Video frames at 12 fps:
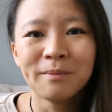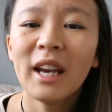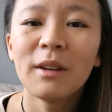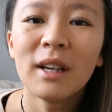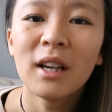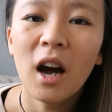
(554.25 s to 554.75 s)

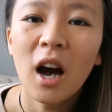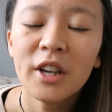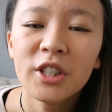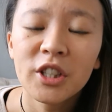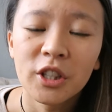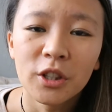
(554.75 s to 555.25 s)
Anyway,
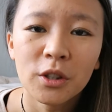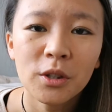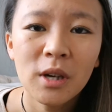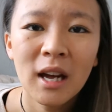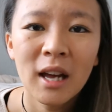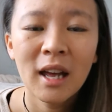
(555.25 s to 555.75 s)
on to
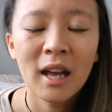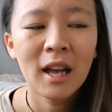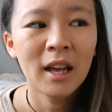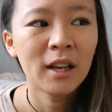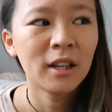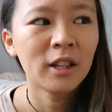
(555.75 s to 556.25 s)

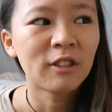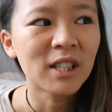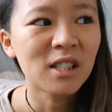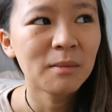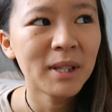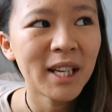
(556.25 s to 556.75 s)
the
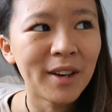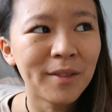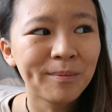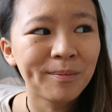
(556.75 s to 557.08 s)
rest of my day.